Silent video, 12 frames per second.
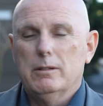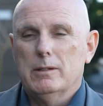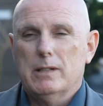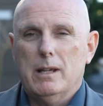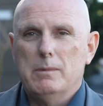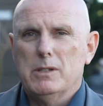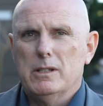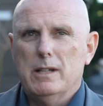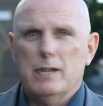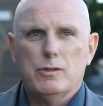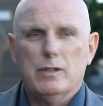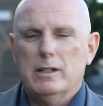It comes as
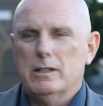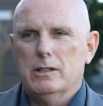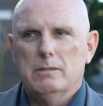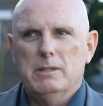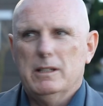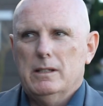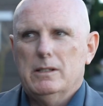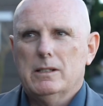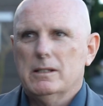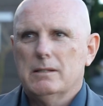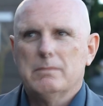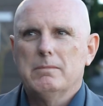naturally to me
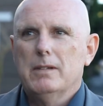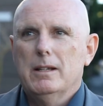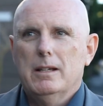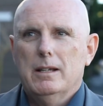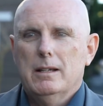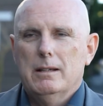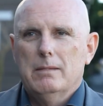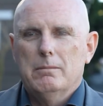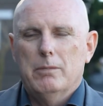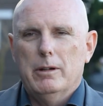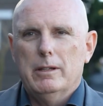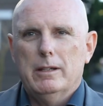as
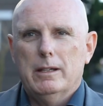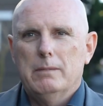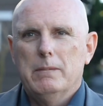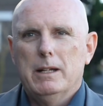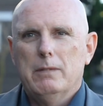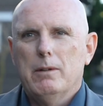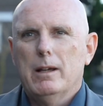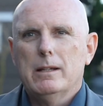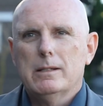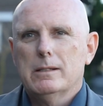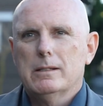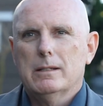breathing in many
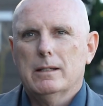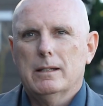ways.